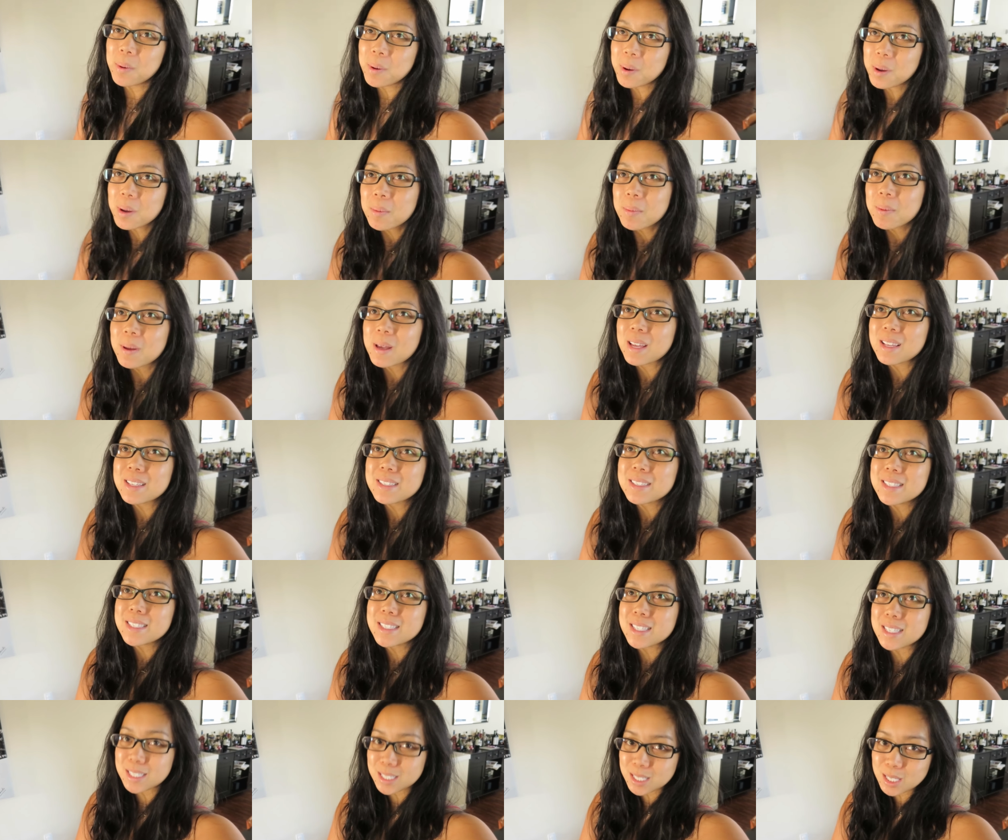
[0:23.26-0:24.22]
woke up
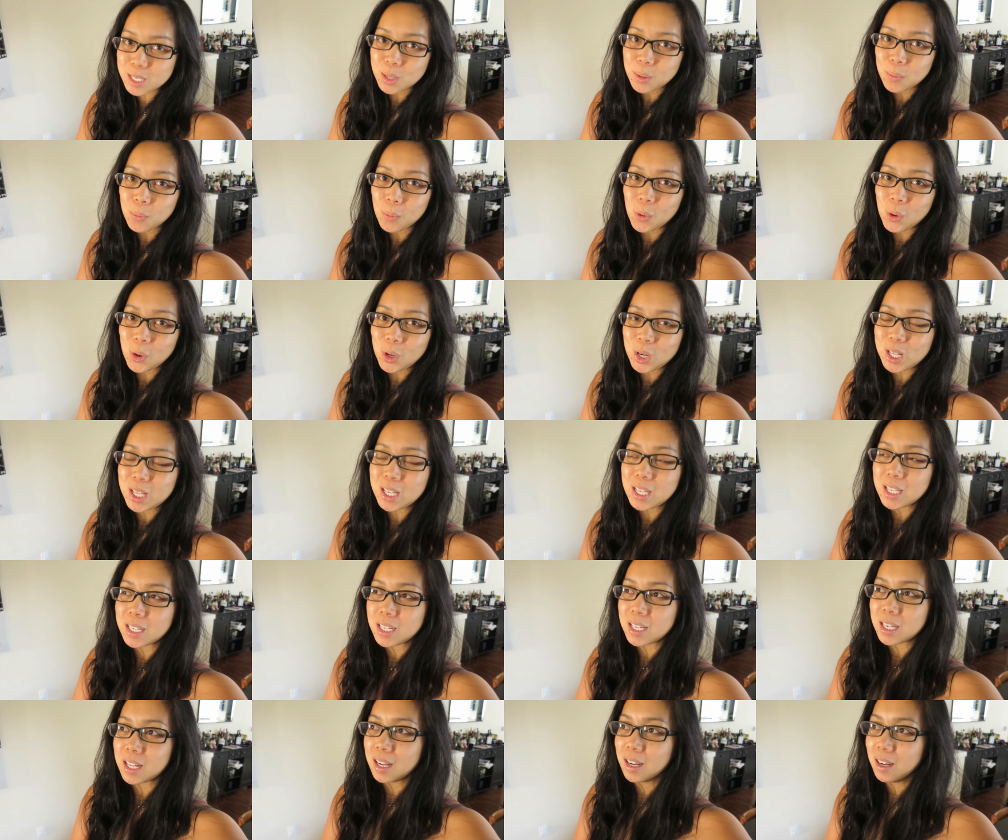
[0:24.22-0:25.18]
at 6 in the
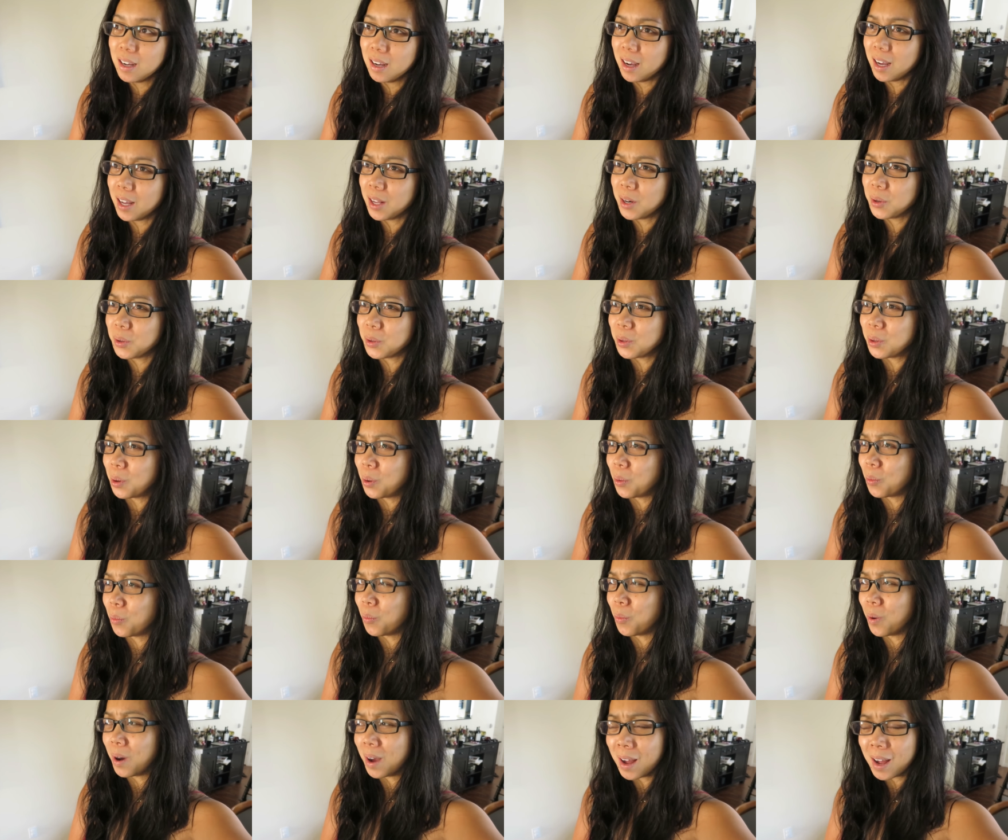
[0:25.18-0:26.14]
morning. I don't
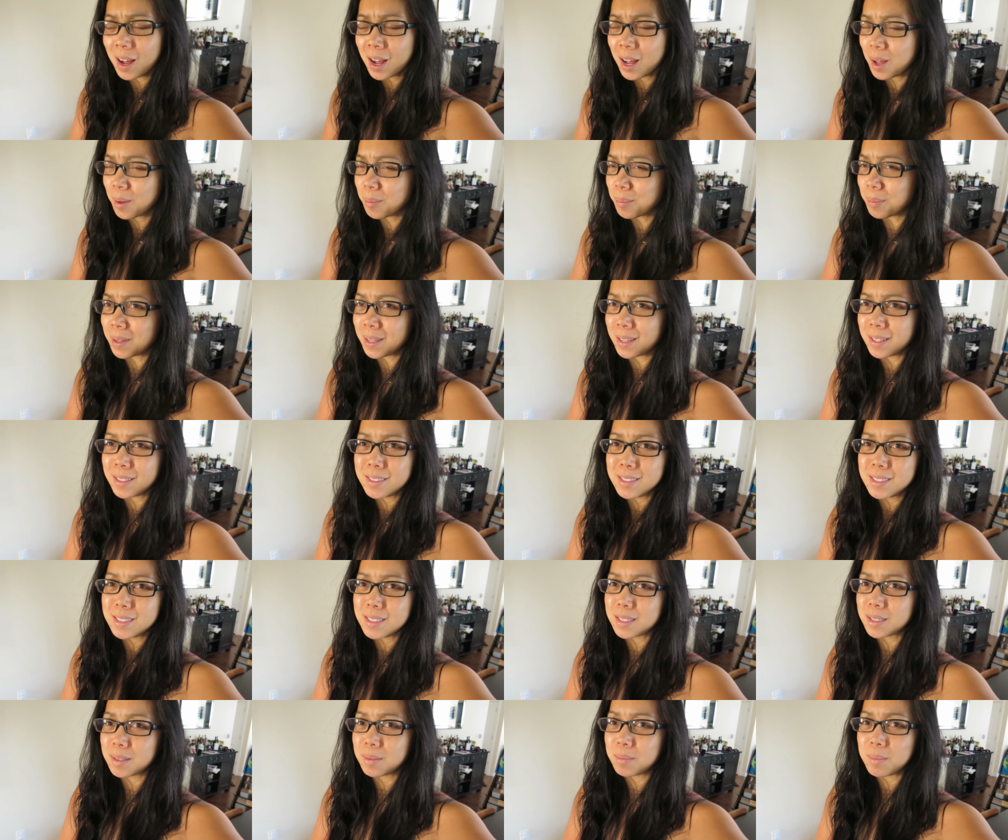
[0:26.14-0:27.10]
know what
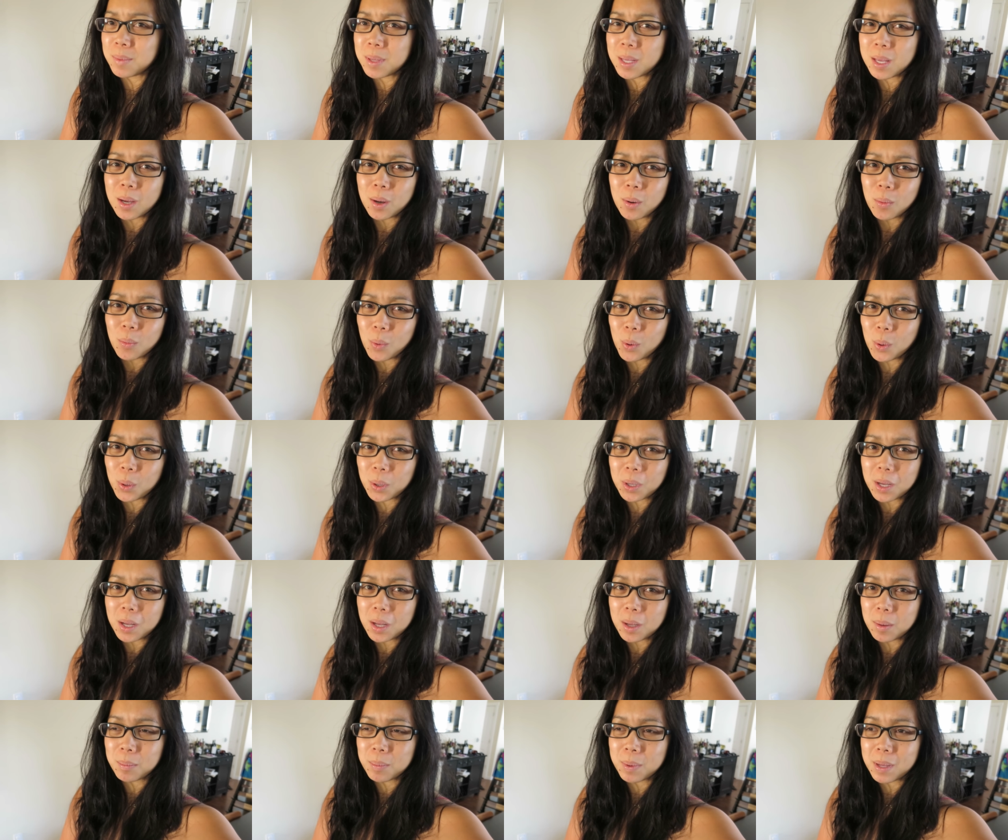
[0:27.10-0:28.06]
happened. Nia
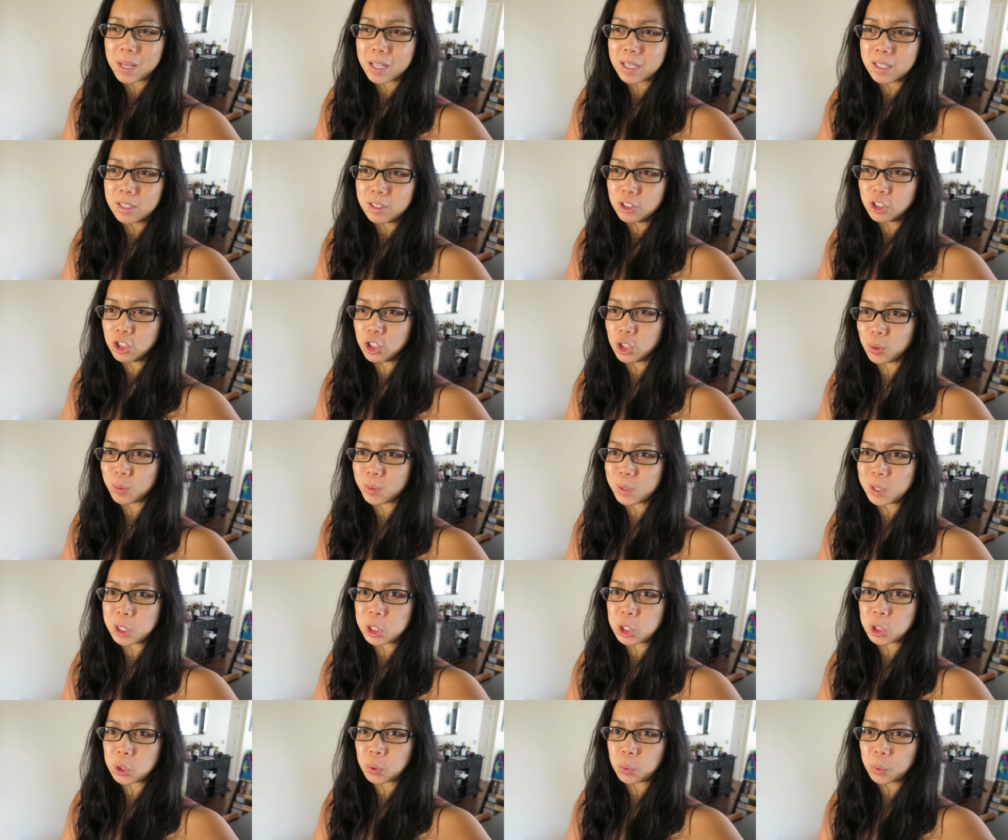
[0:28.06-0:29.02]
woke up and she
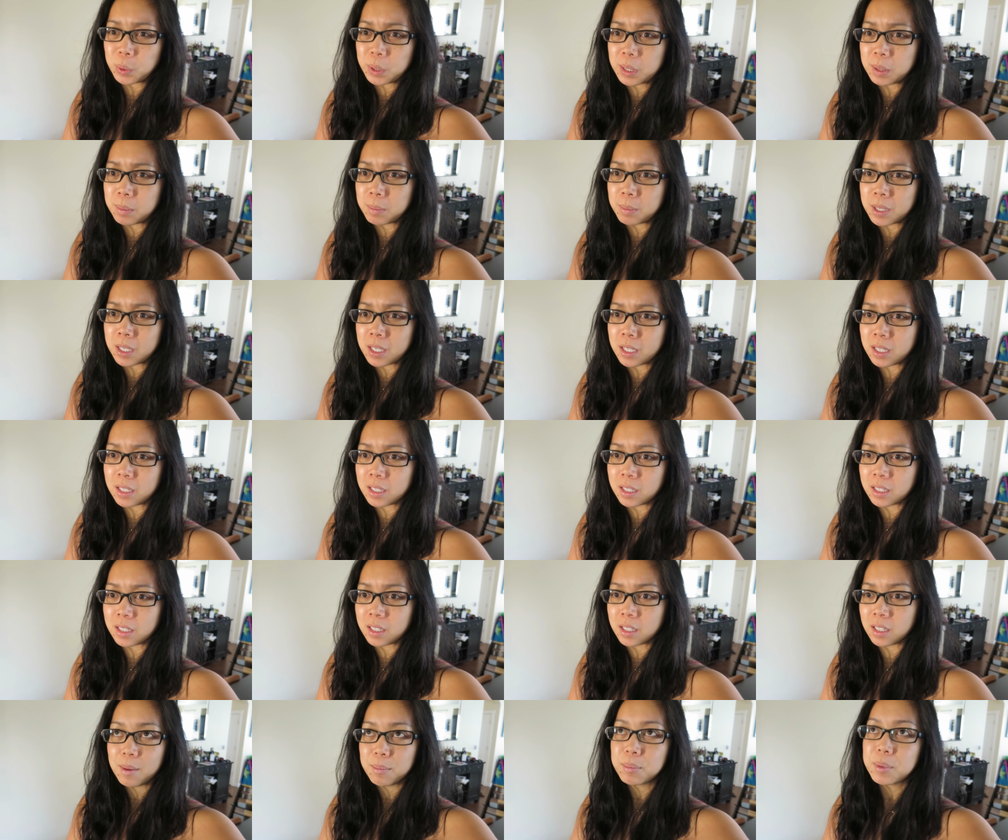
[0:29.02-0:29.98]
was
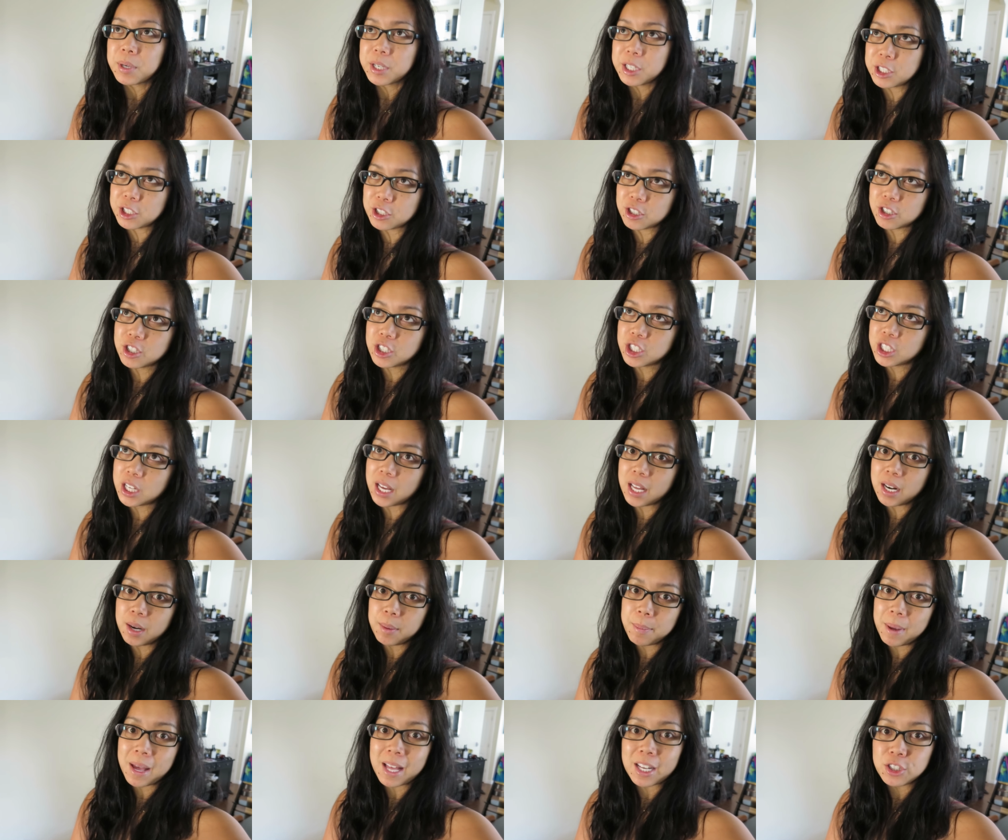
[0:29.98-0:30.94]
screaming. I'm pretty sure she
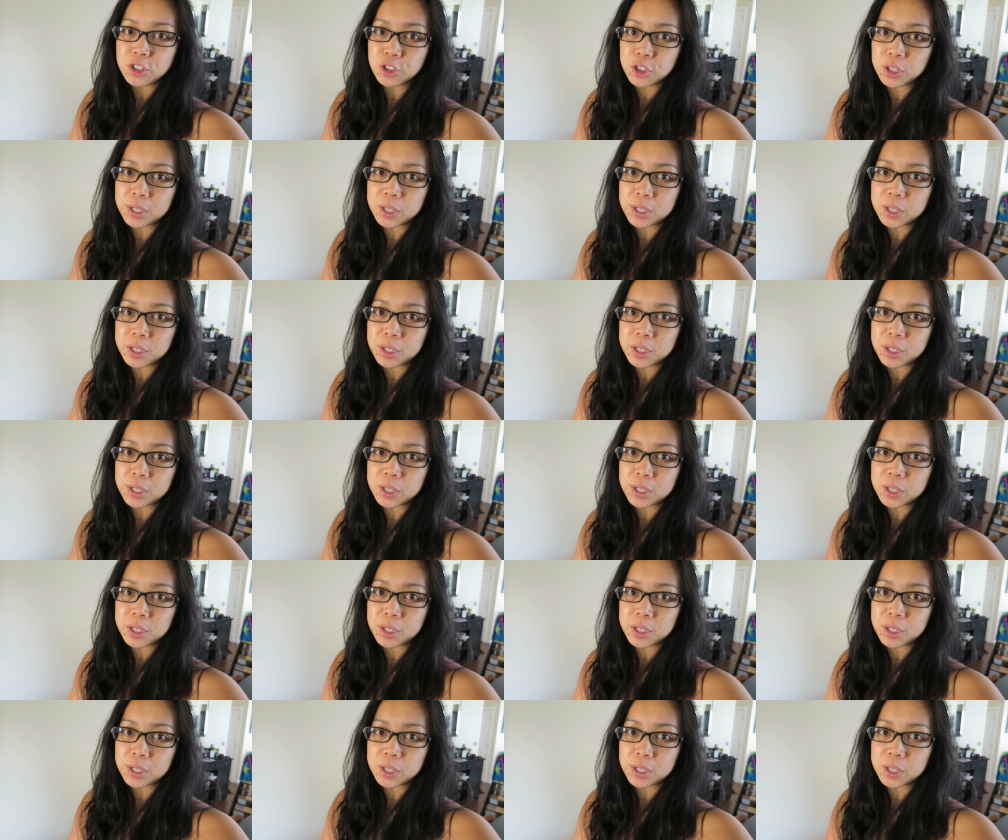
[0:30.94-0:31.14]
had a bad